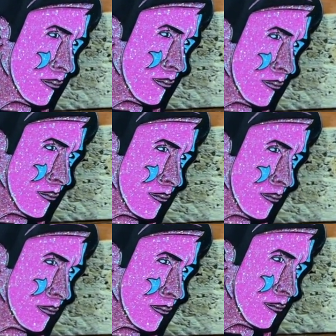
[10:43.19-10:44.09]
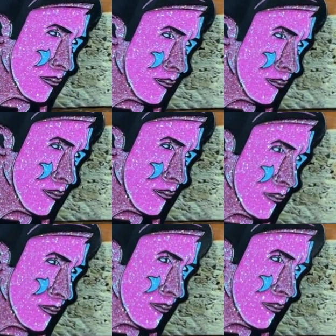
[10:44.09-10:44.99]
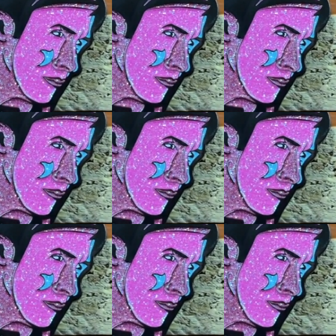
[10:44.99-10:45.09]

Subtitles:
It's a stunning, stunning pin,